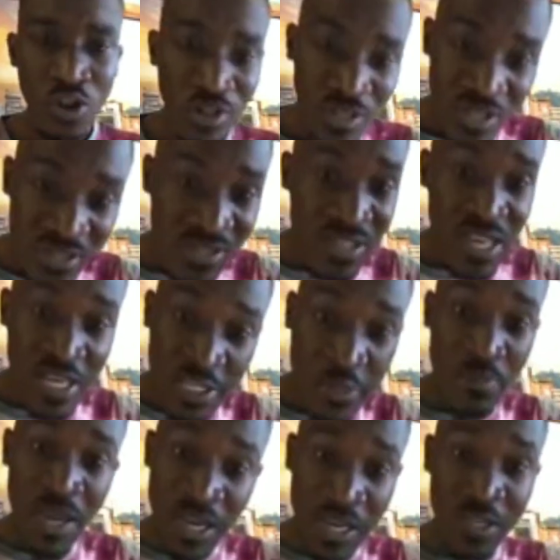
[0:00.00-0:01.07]
All these
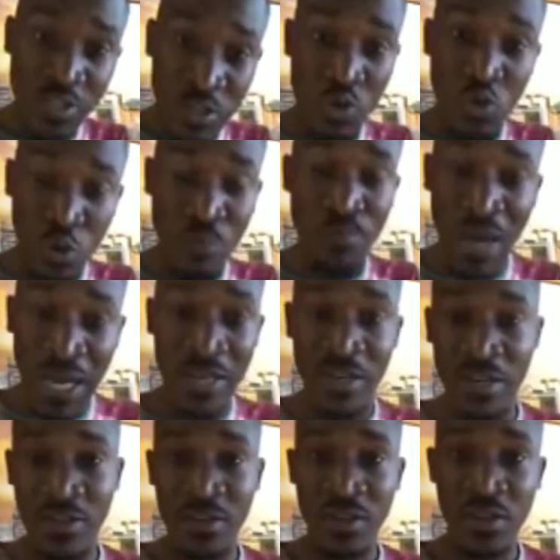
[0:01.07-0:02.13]
things make us look bad.